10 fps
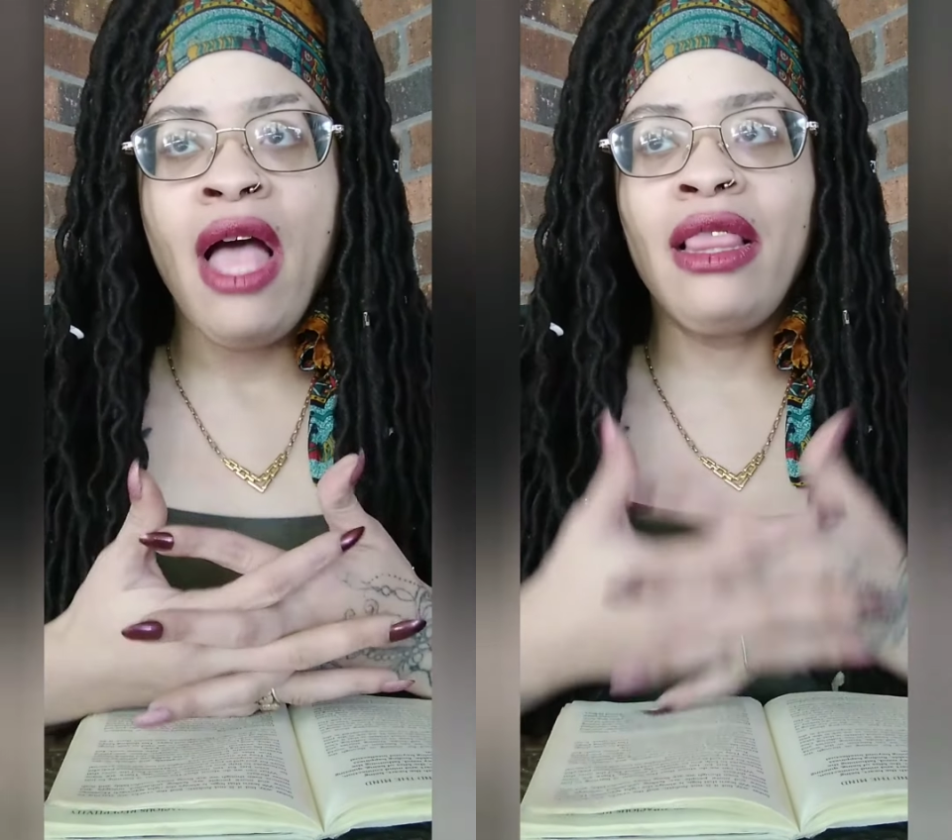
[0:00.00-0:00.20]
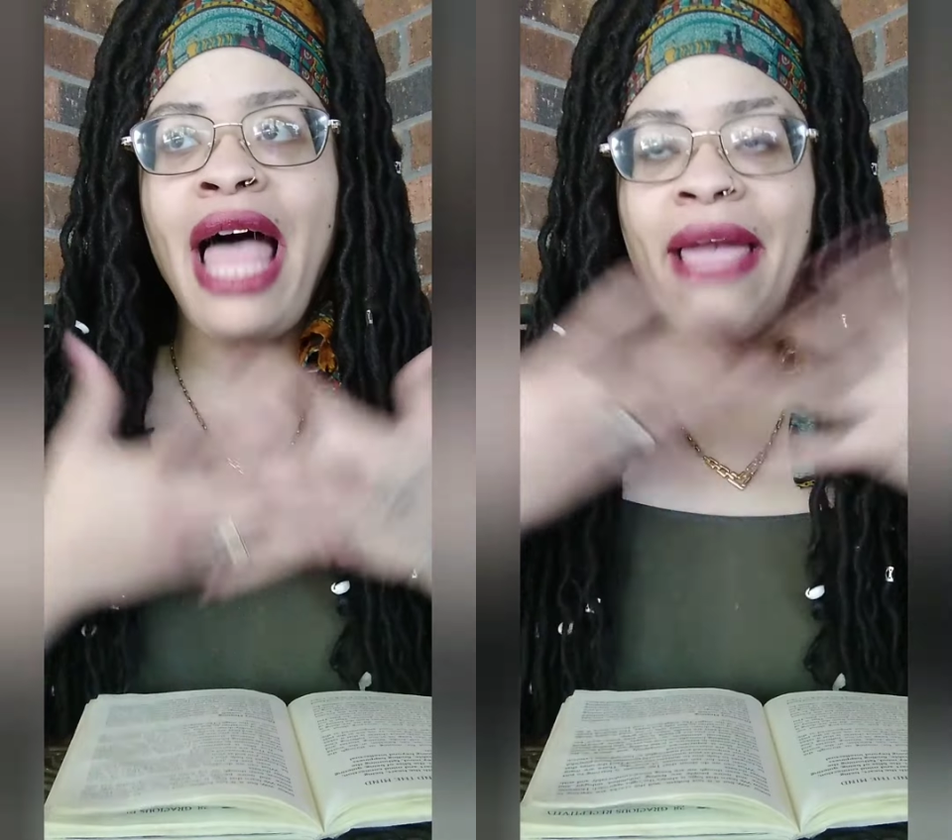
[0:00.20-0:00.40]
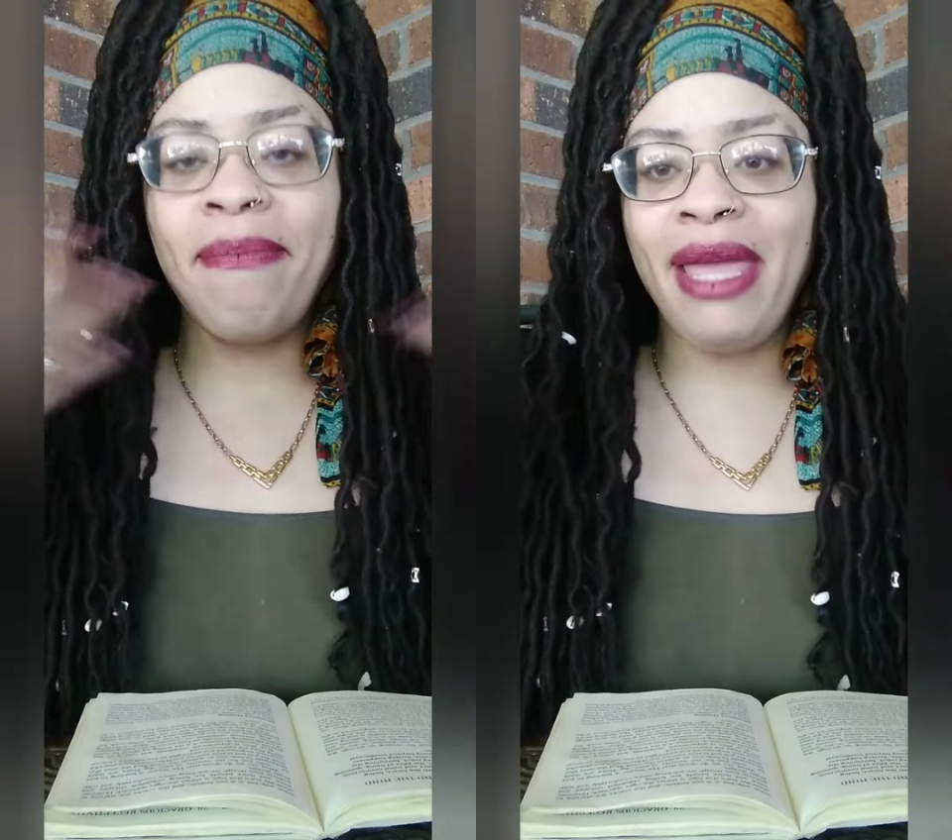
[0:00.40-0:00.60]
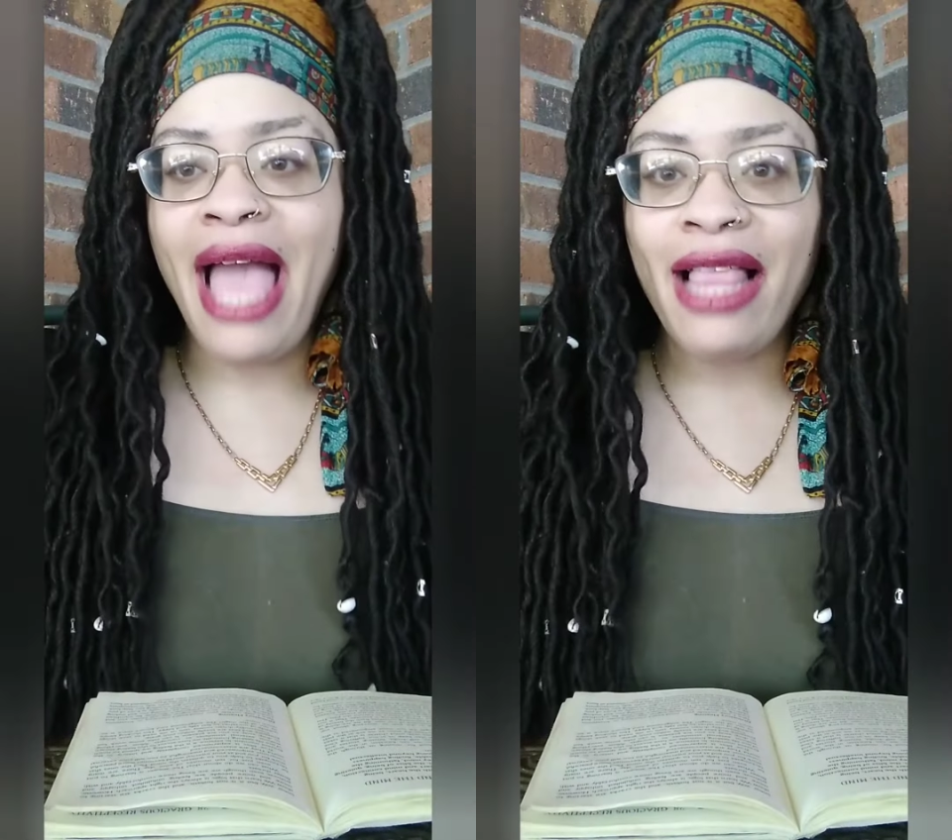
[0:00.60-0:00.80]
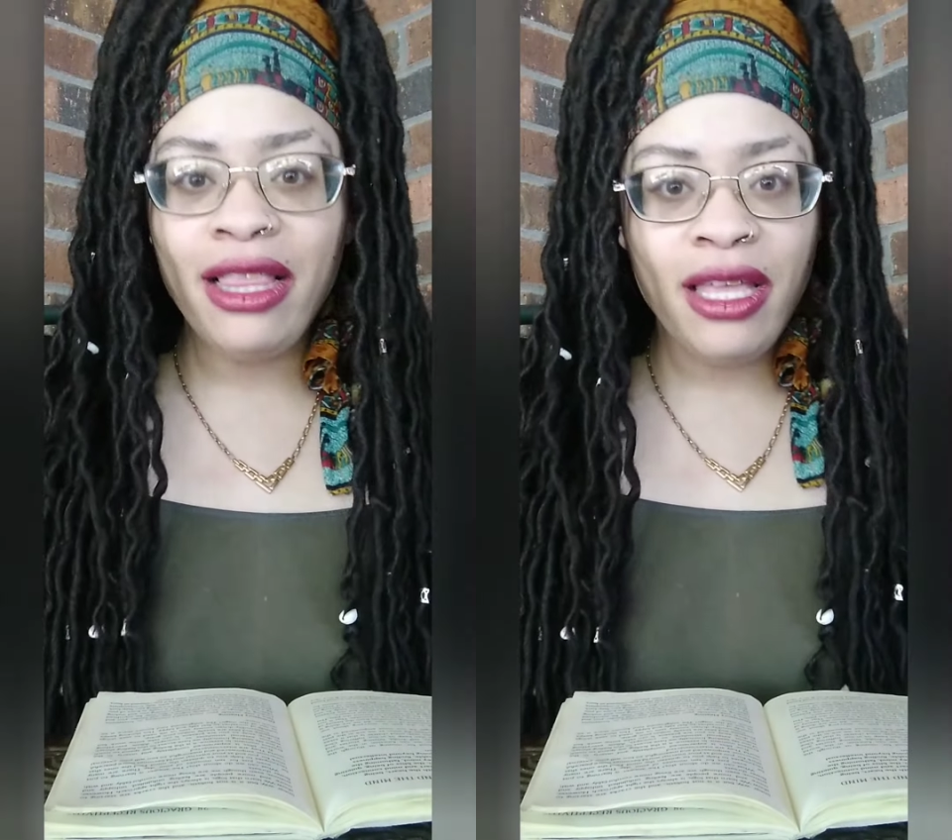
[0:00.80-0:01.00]
Like me,
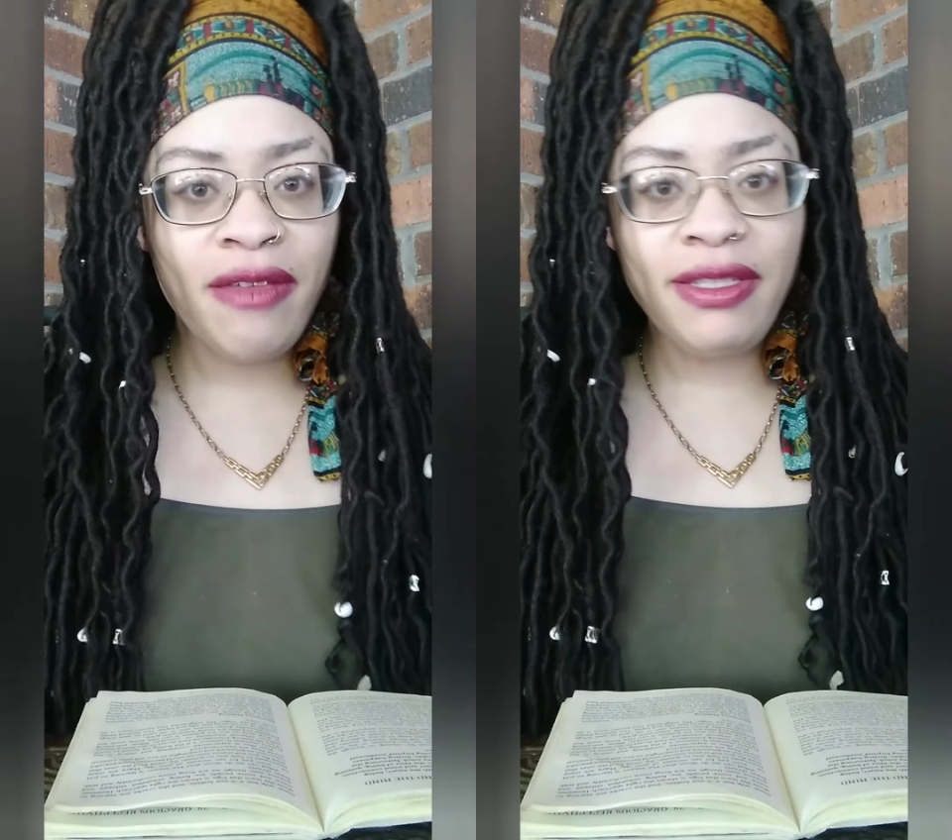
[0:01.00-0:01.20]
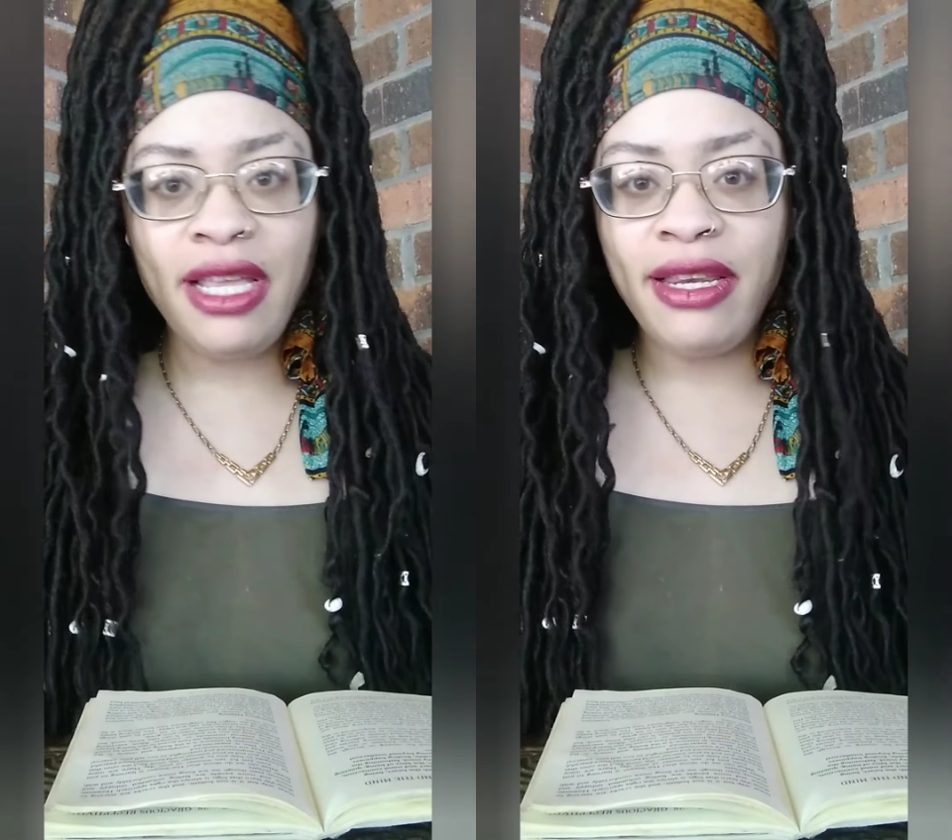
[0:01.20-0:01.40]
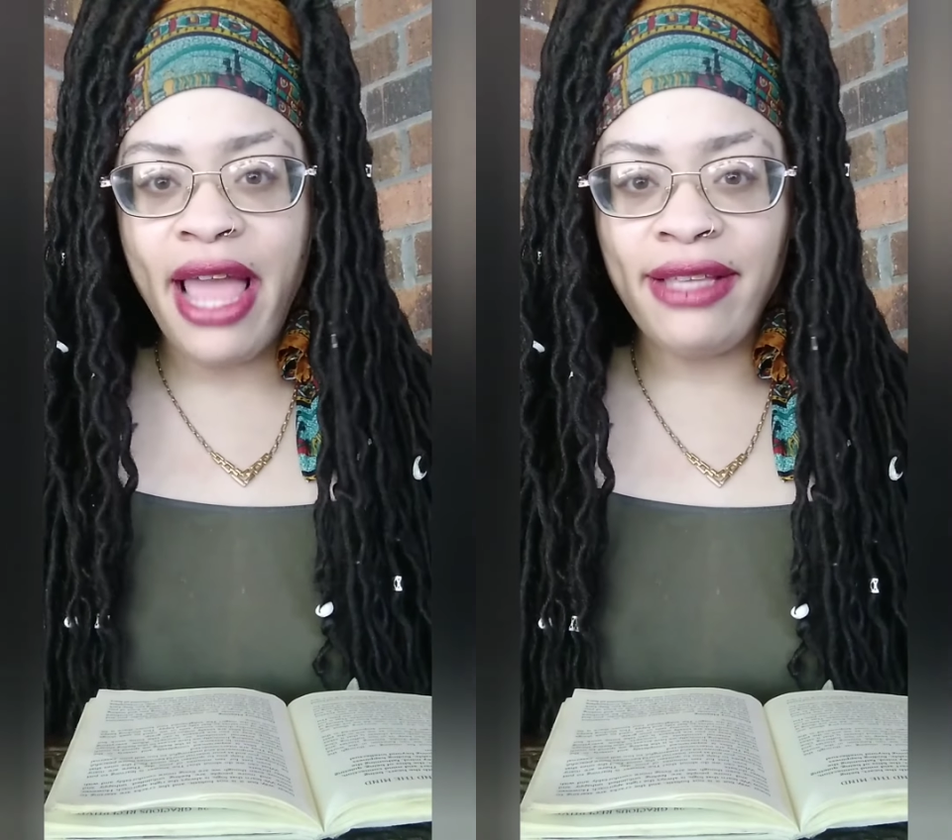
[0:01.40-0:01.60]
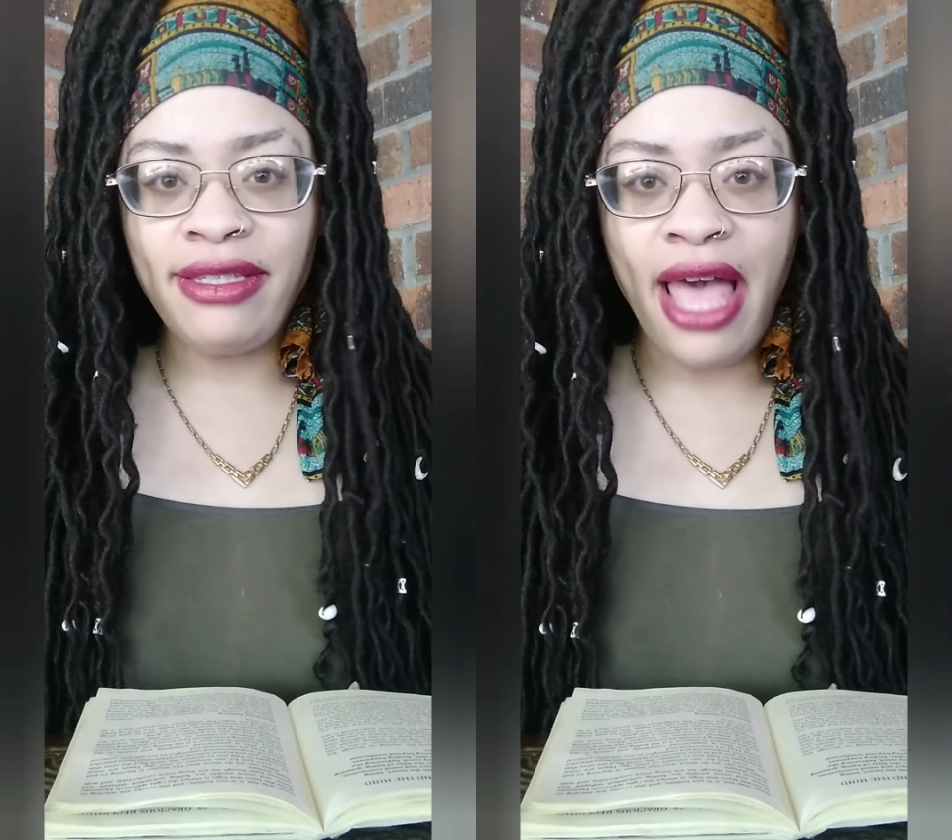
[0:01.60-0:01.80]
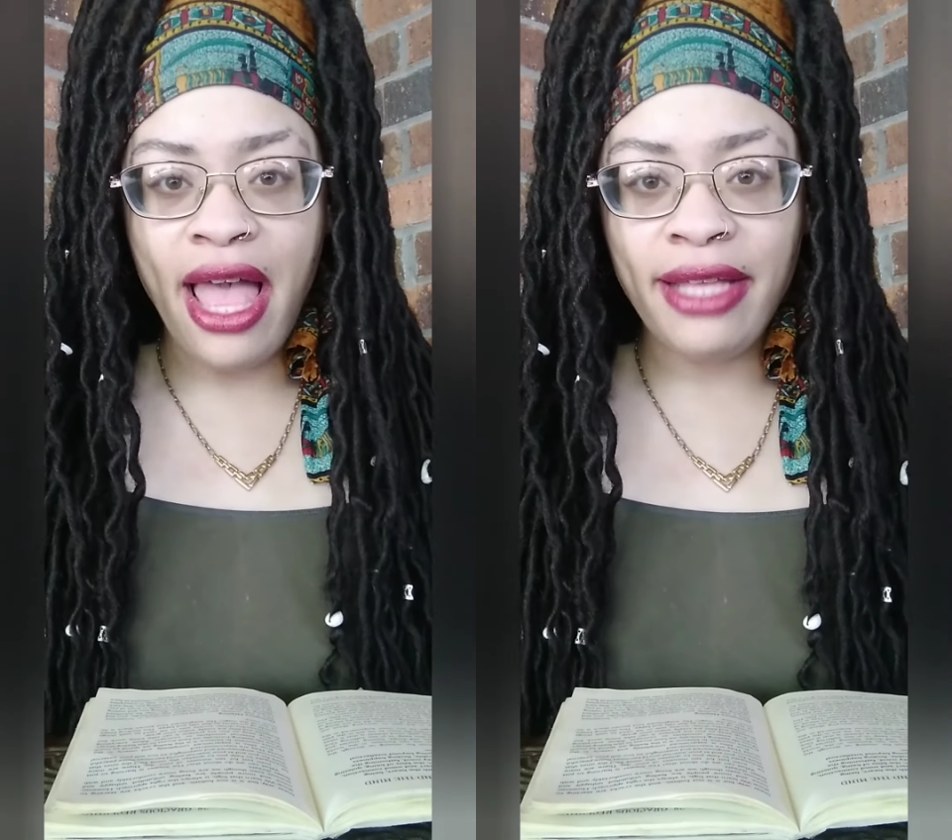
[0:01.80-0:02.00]
I love sitting
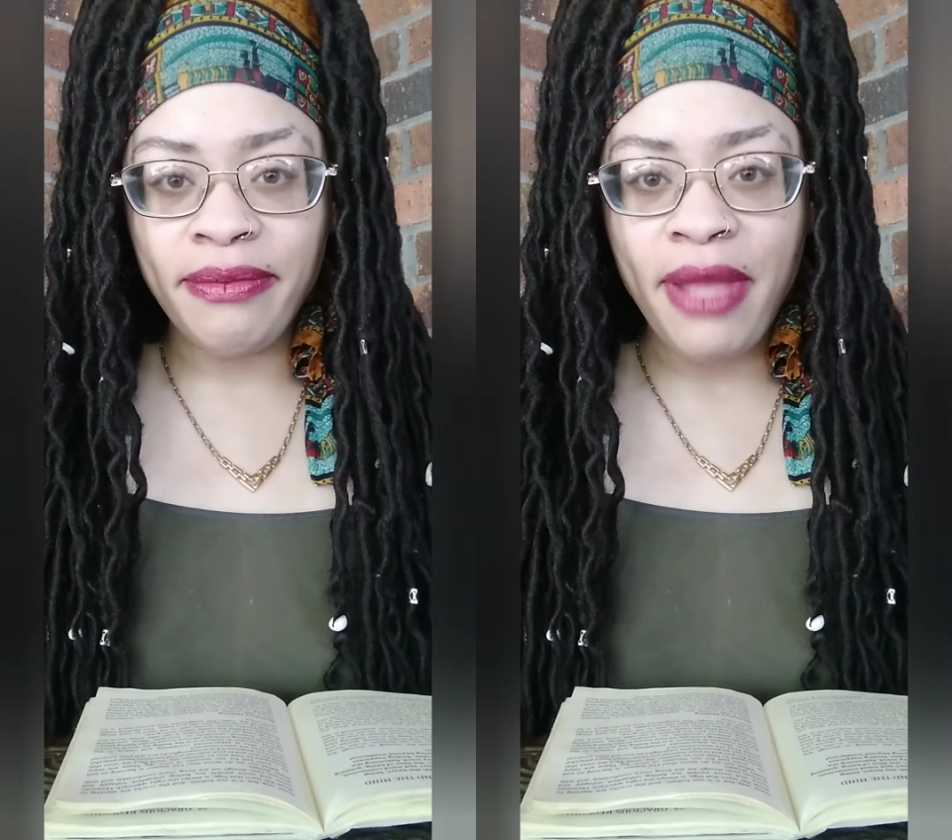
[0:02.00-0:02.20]
outside.